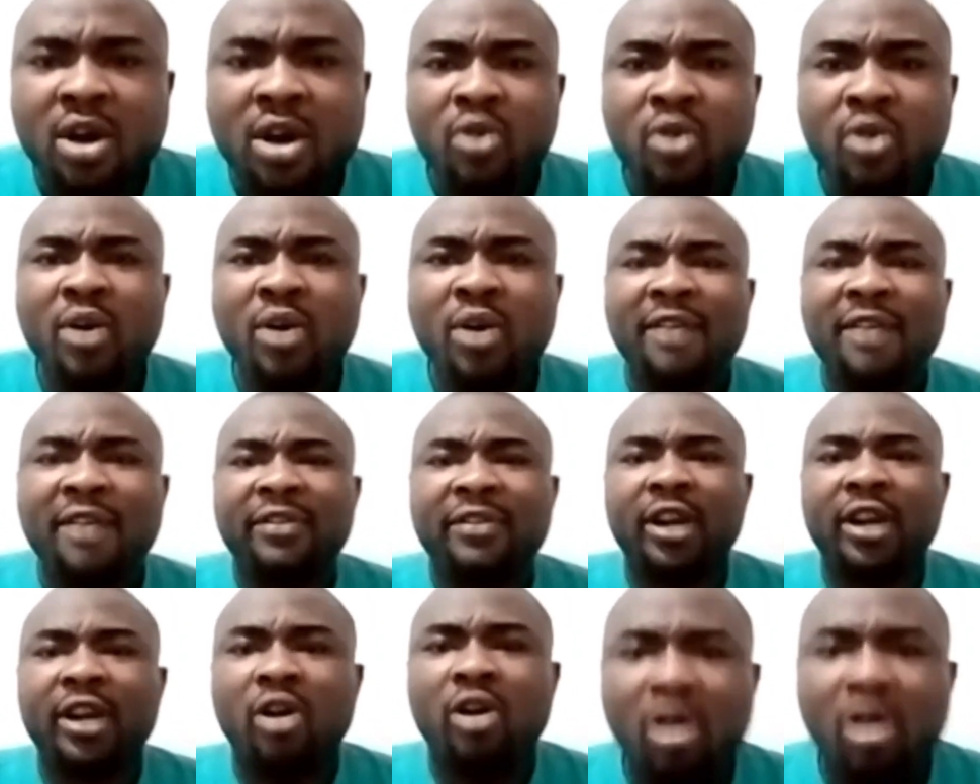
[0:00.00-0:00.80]
who have
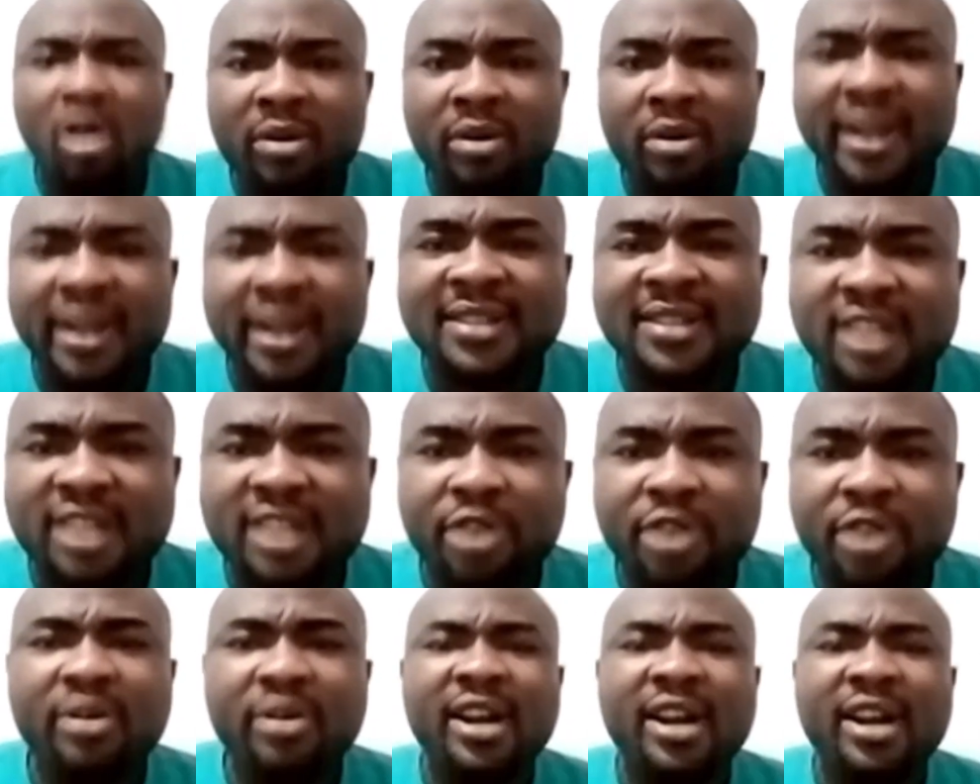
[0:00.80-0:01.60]
recurrent
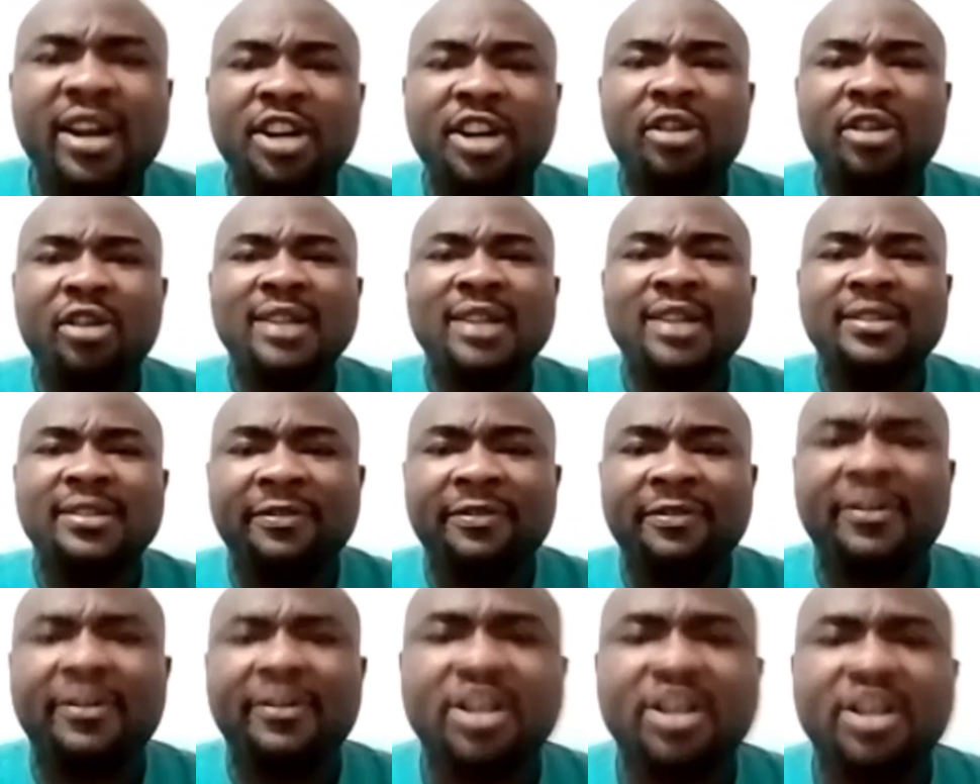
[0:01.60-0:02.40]
urinary tract
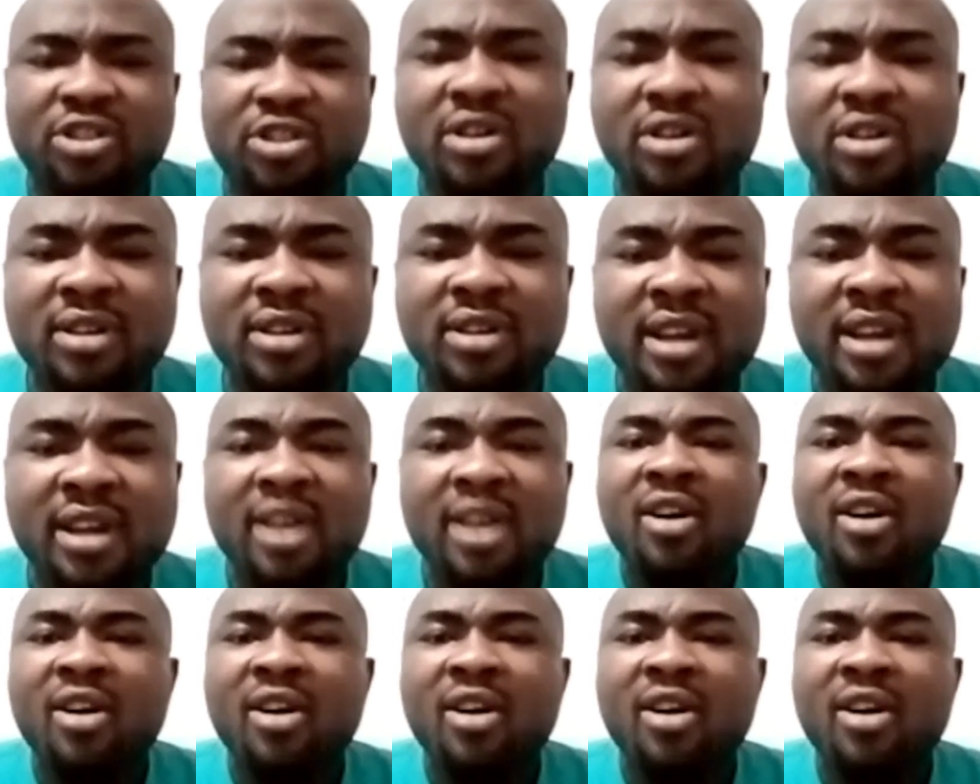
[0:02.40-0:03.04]
infection,